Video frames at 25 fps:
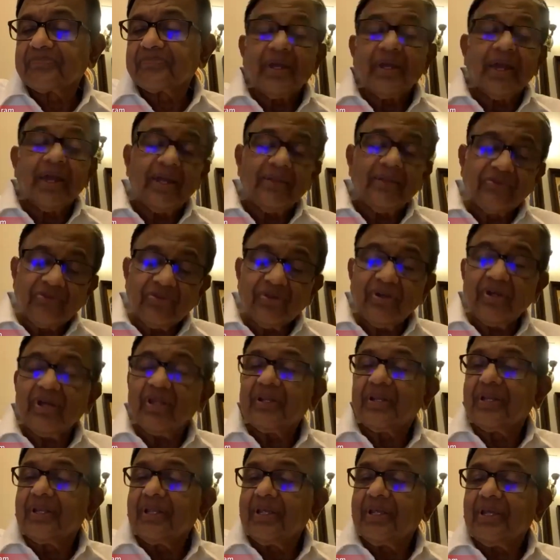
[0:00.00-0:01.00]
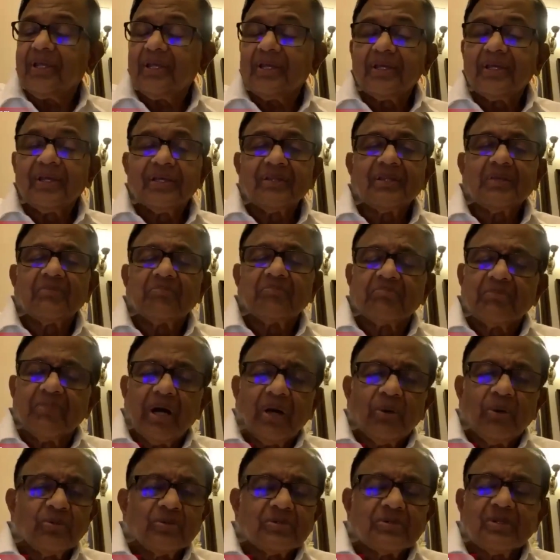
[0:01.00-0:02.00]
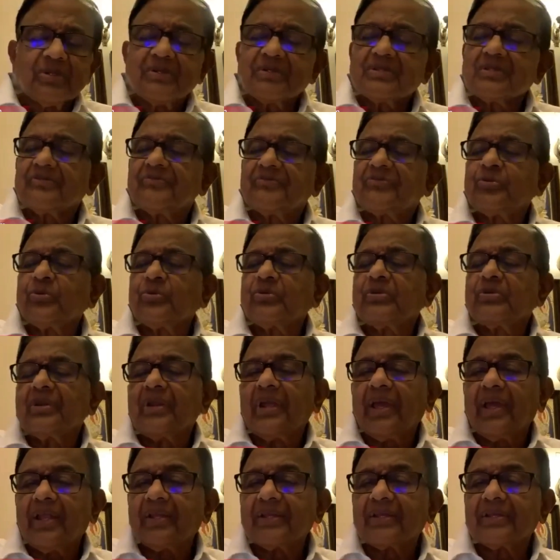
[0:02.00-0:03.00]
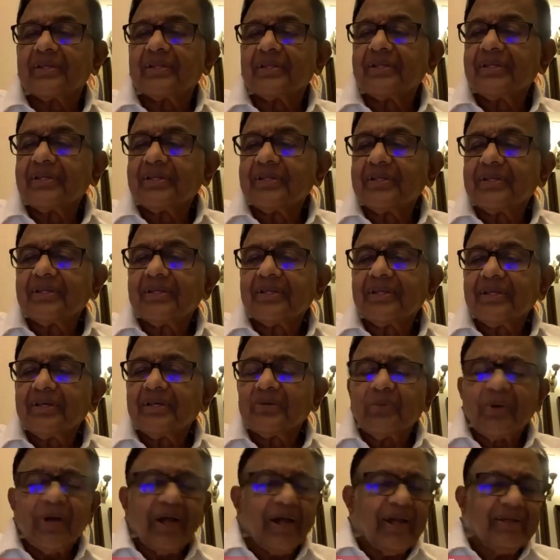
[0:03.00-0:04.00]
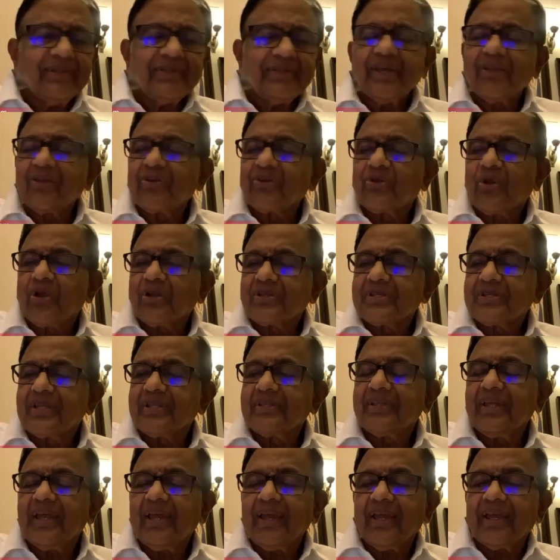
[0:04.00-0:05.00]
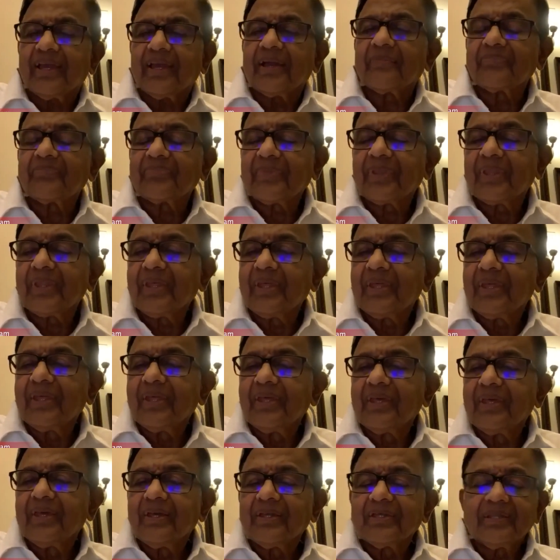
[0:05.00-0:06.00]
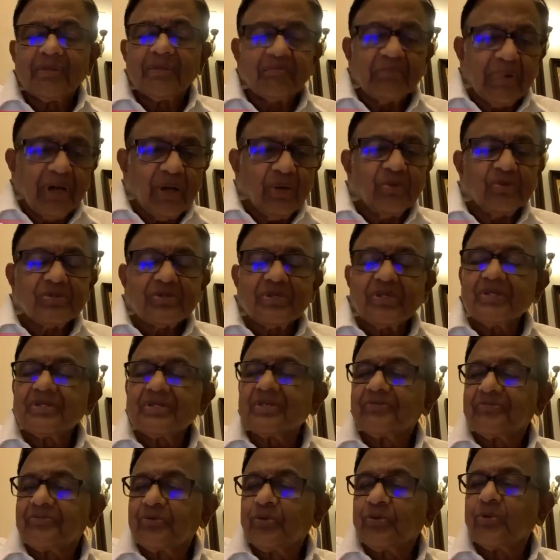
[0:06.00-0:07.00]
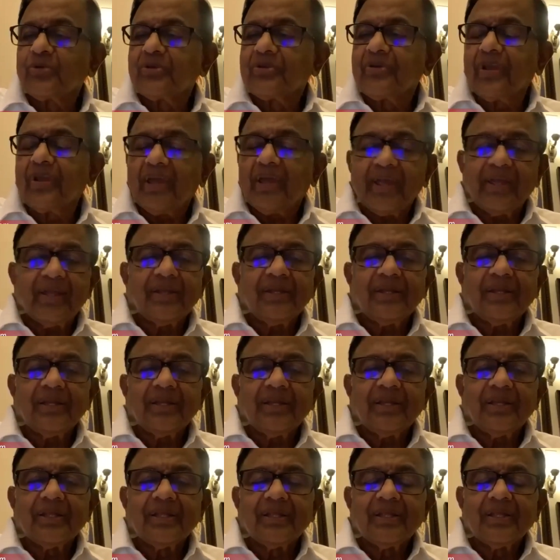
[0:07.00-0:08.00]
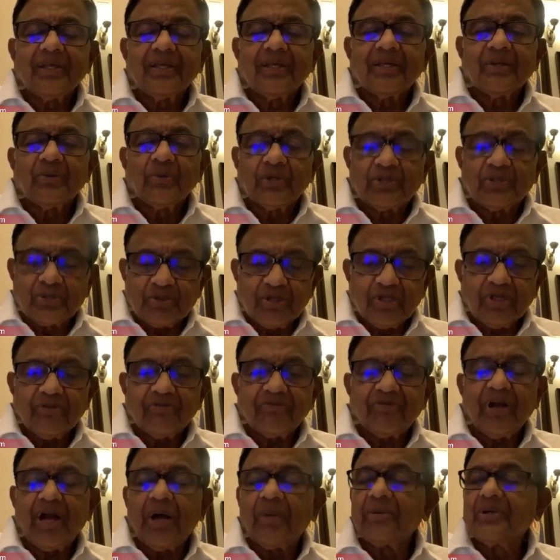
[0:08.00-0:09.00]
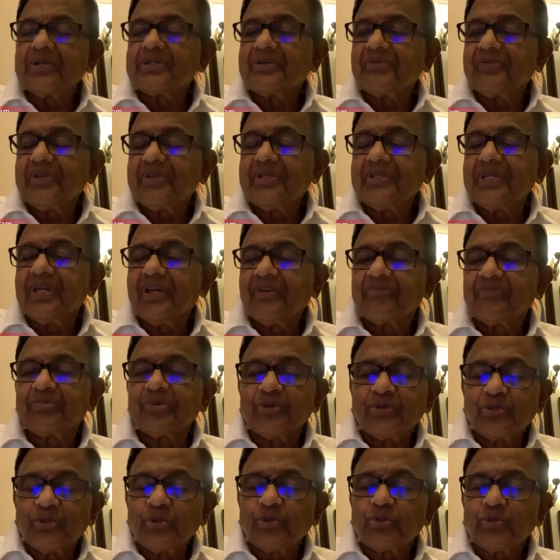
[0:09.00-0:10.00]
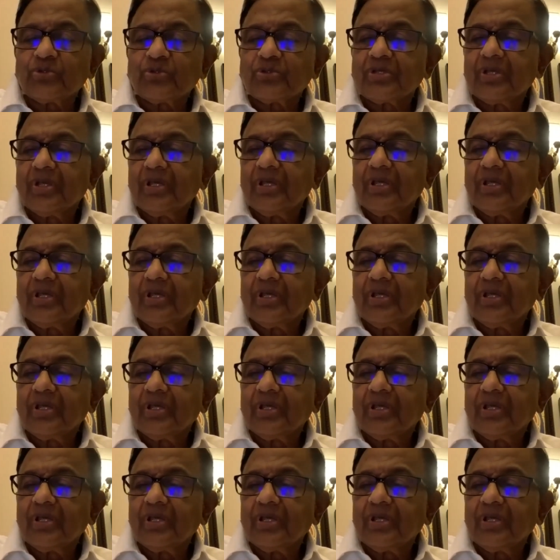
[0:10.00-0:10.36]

And thirdly, the mountains of food grain. Why are they rotting there? The mountains of food grain, which farmers of India have produced